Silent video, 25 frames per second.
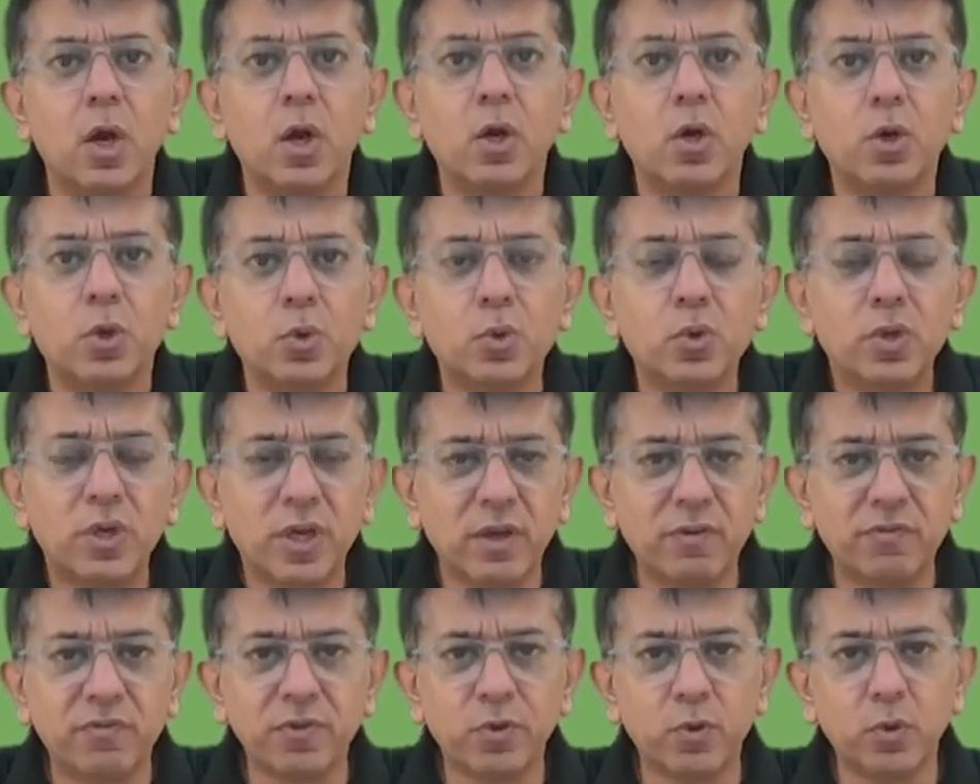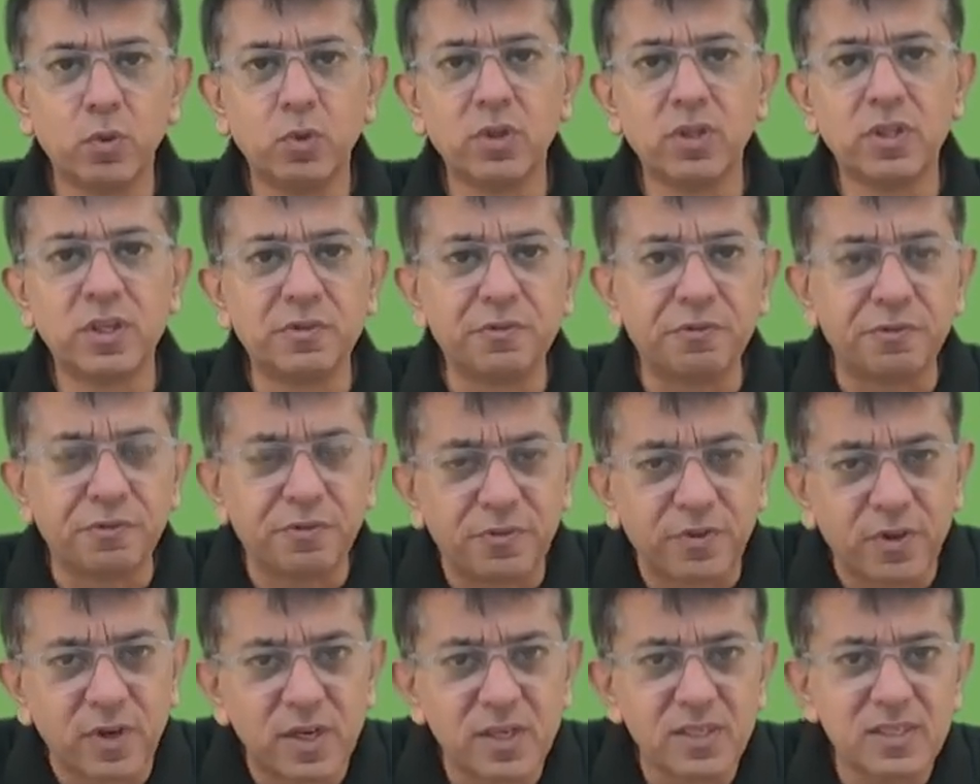to give you the
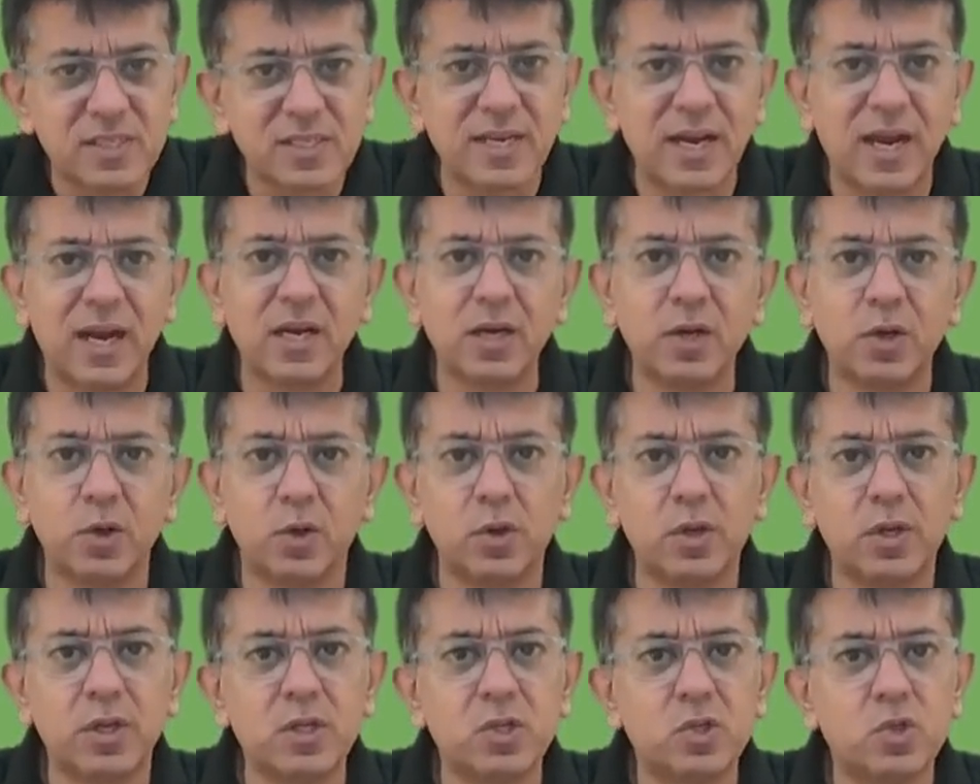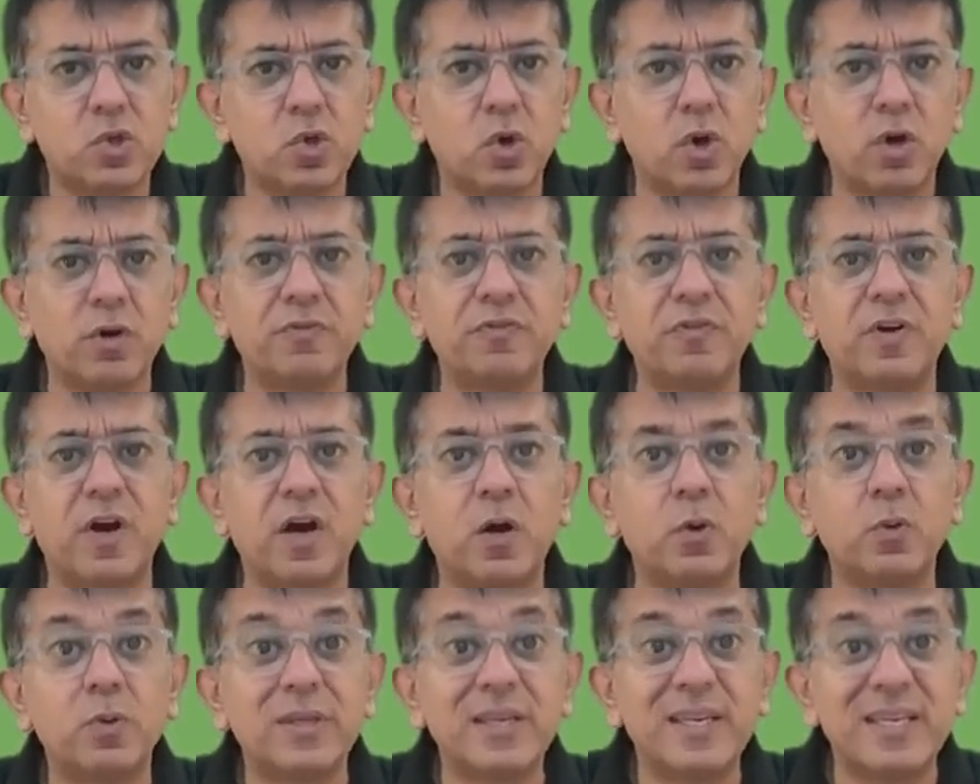first-hand knowledge of
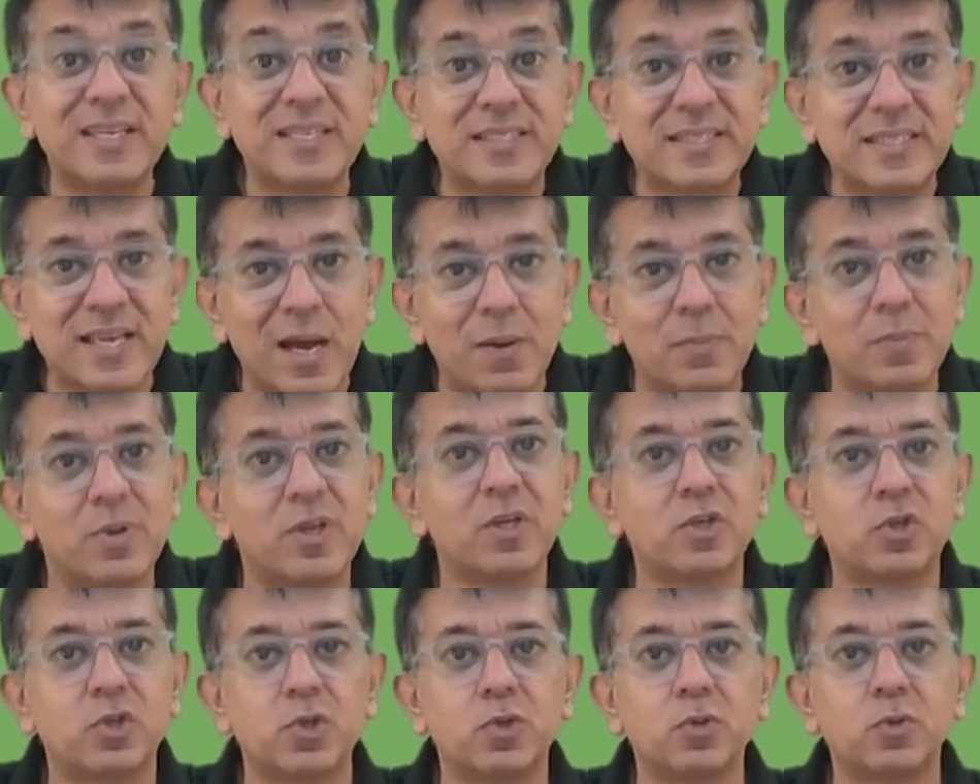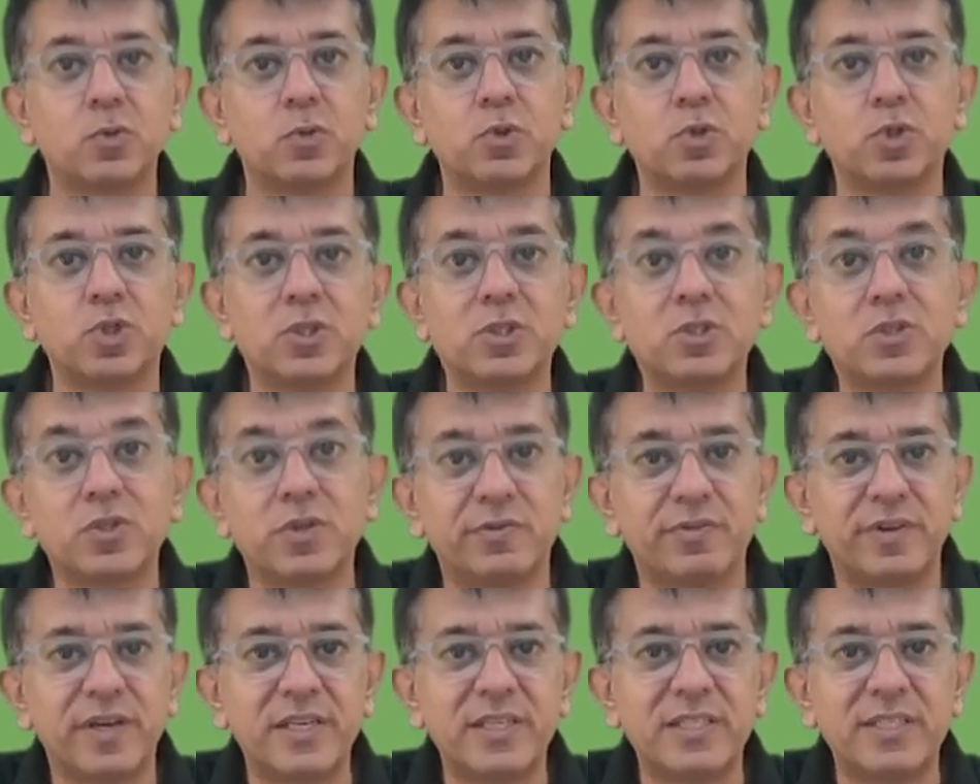how the examination questions
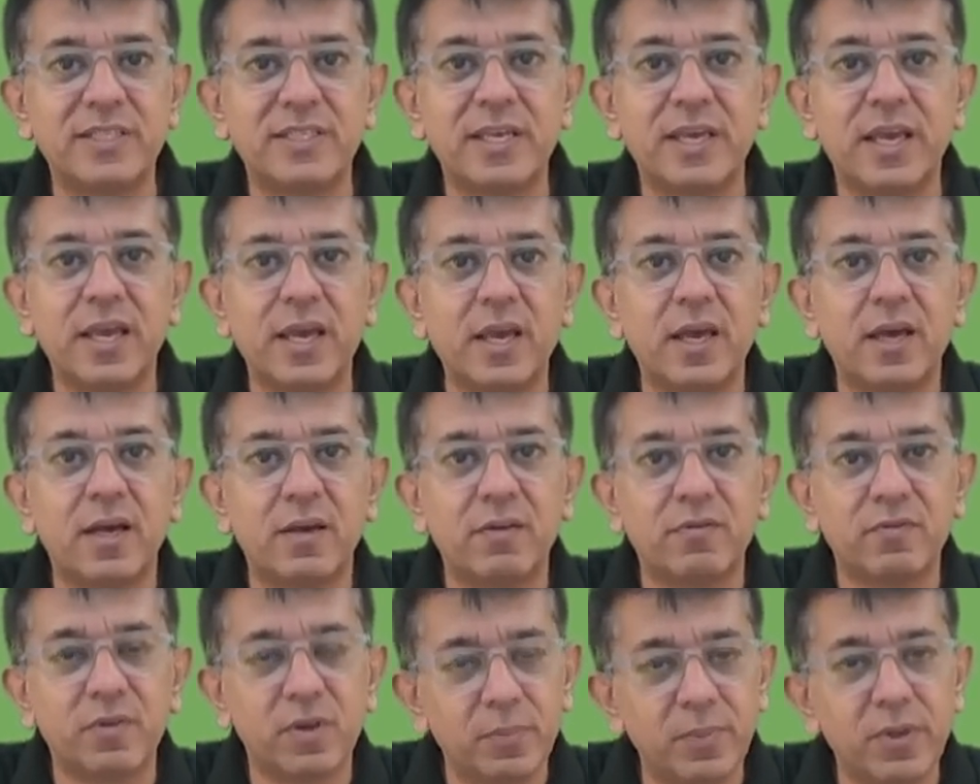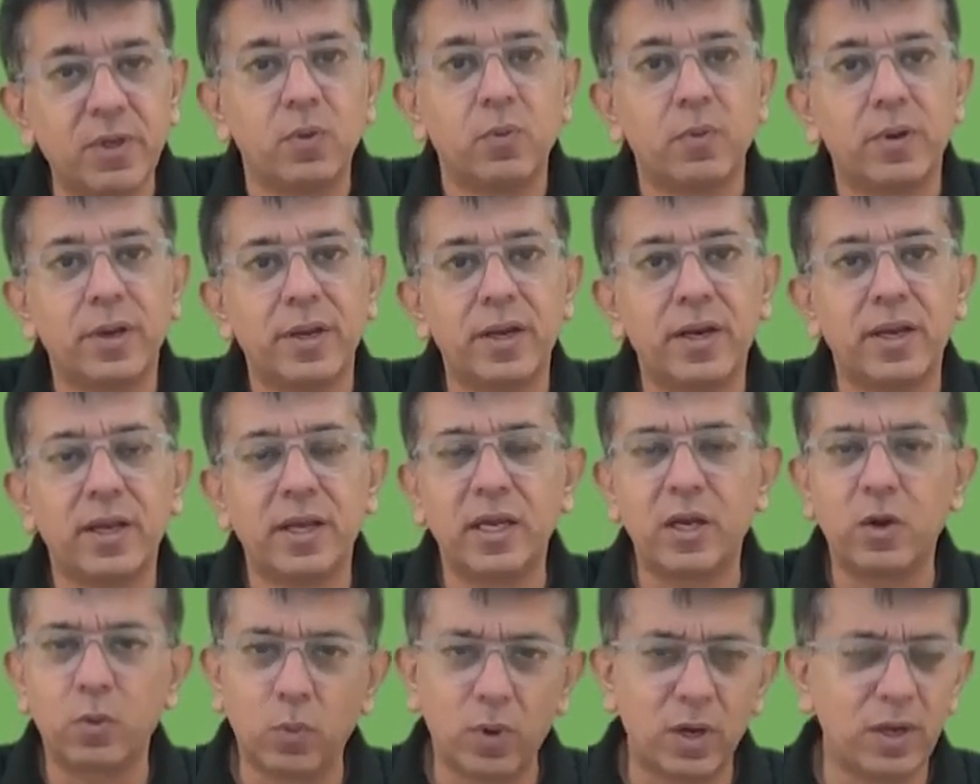of ICAI will be looking
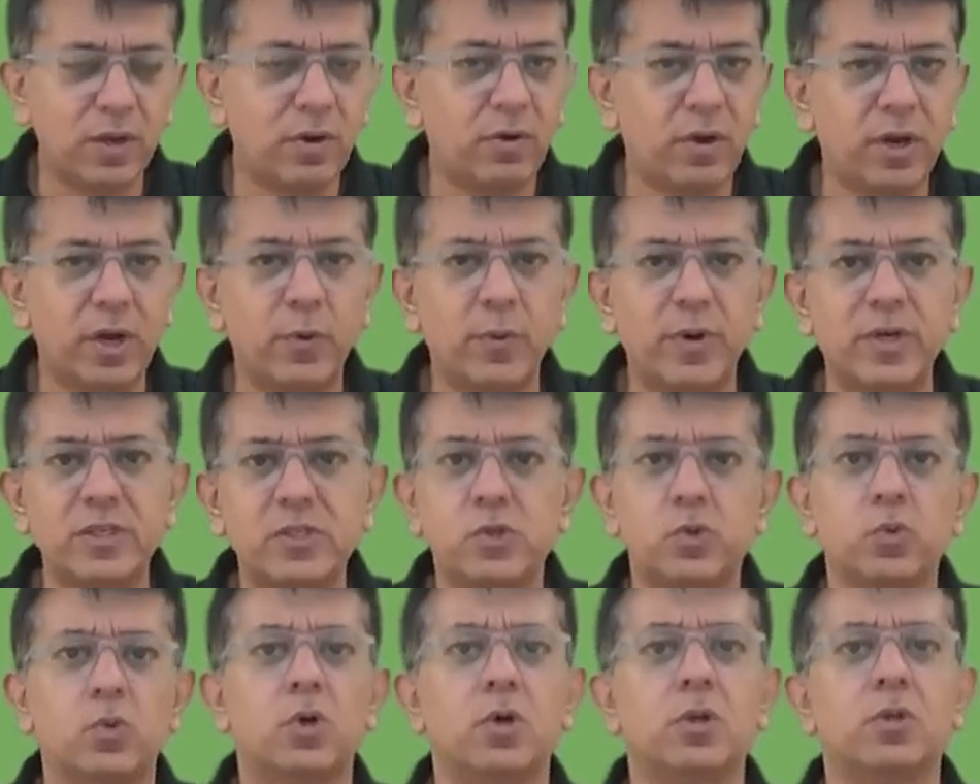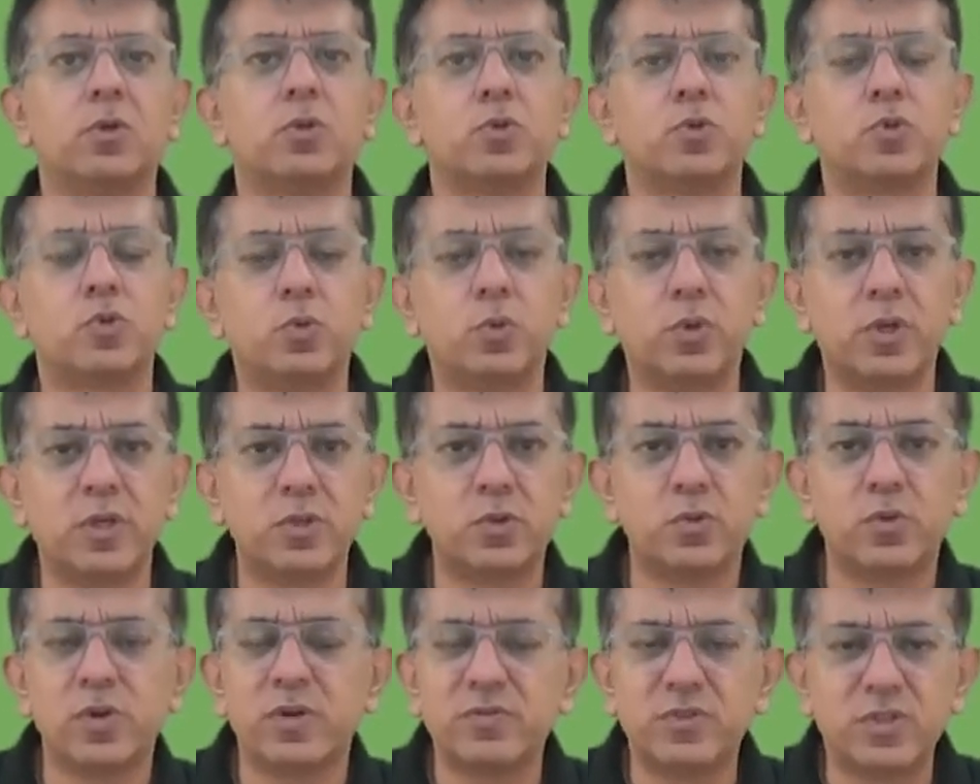like. One request to all those
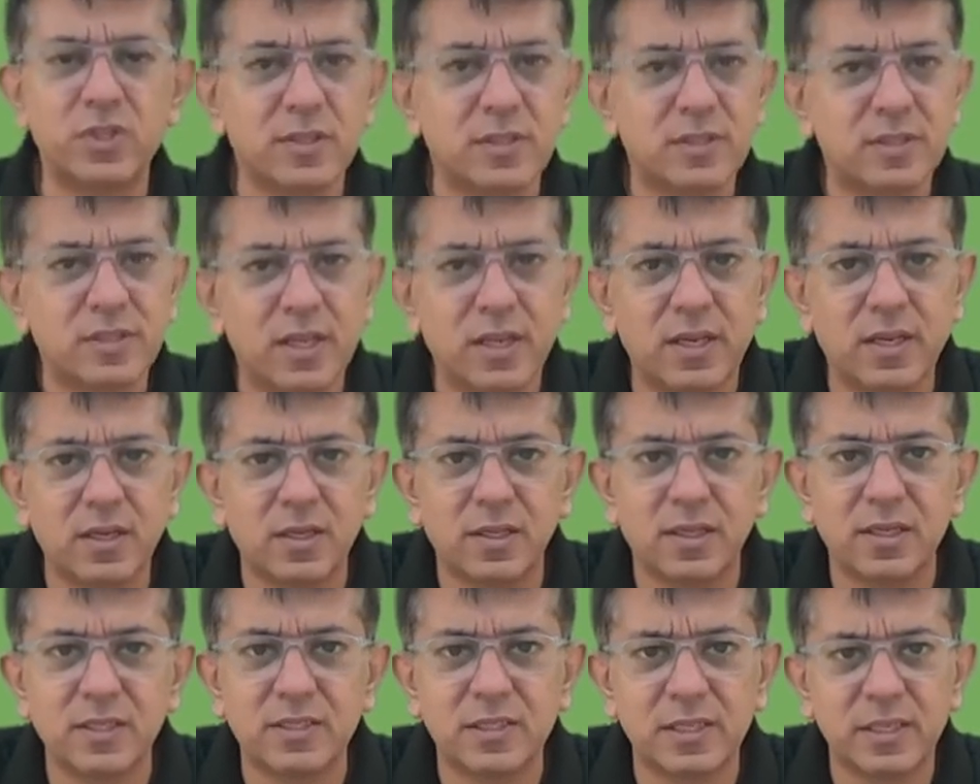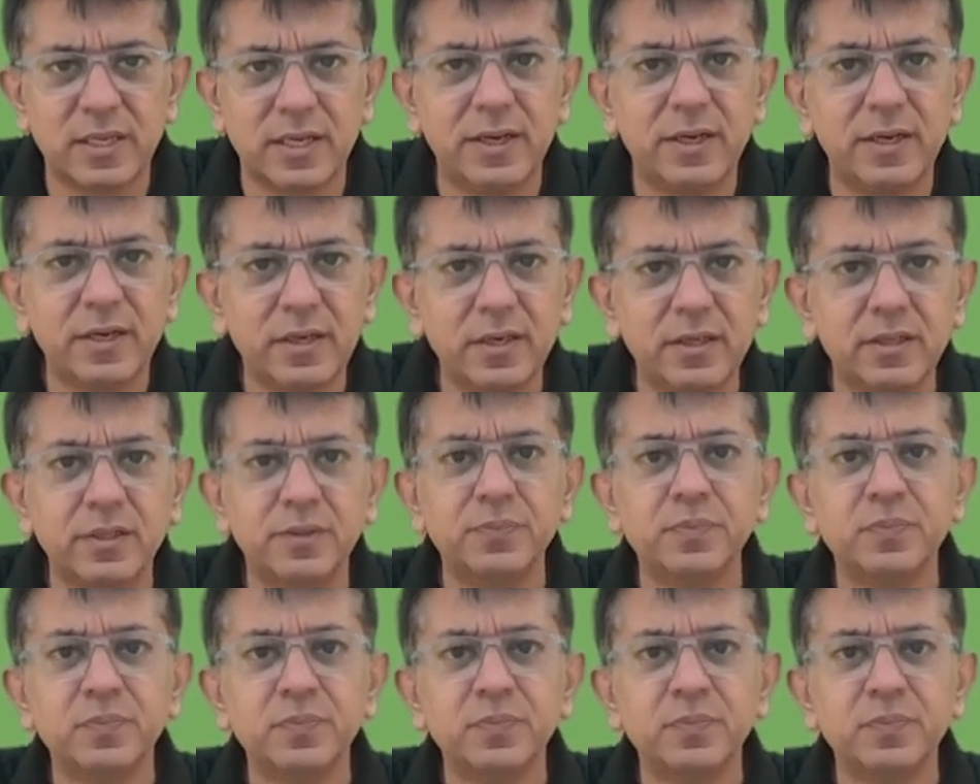students who have just cleared their CA Inter,